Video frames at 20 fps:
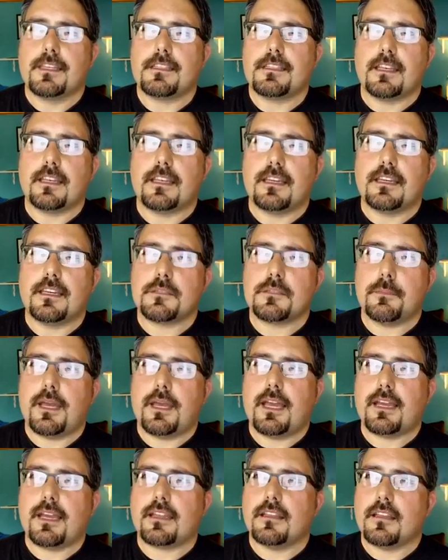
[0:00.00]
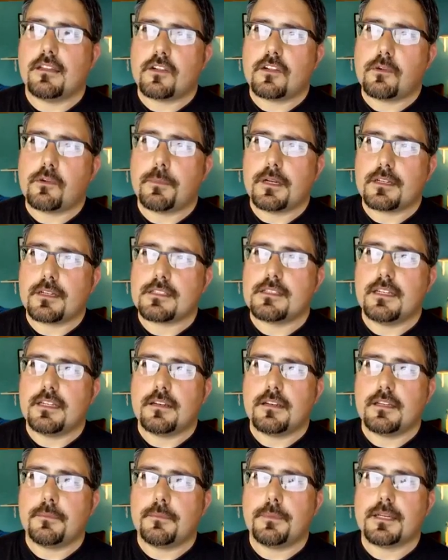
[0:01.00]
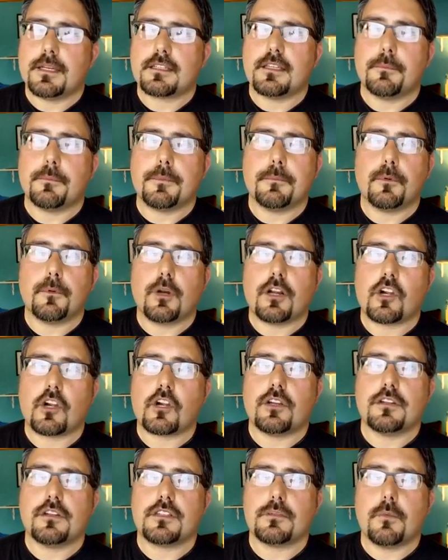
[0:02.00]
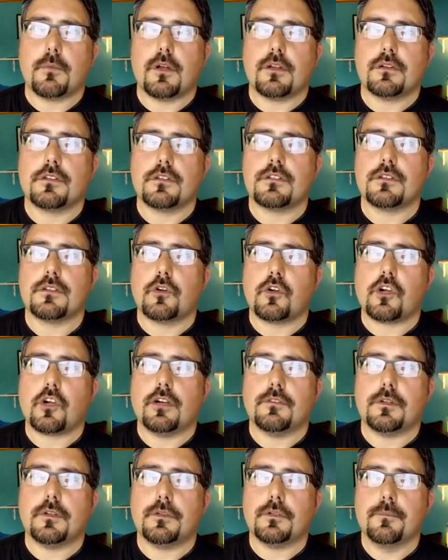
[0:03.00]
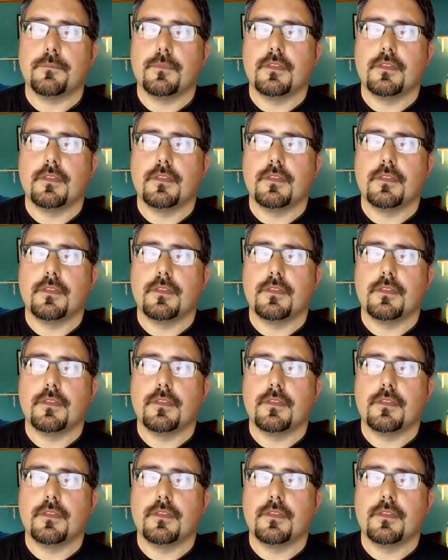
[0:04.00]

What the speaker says: Setting his bag and lunchbox down, he picked up a brush and a small snow shovel.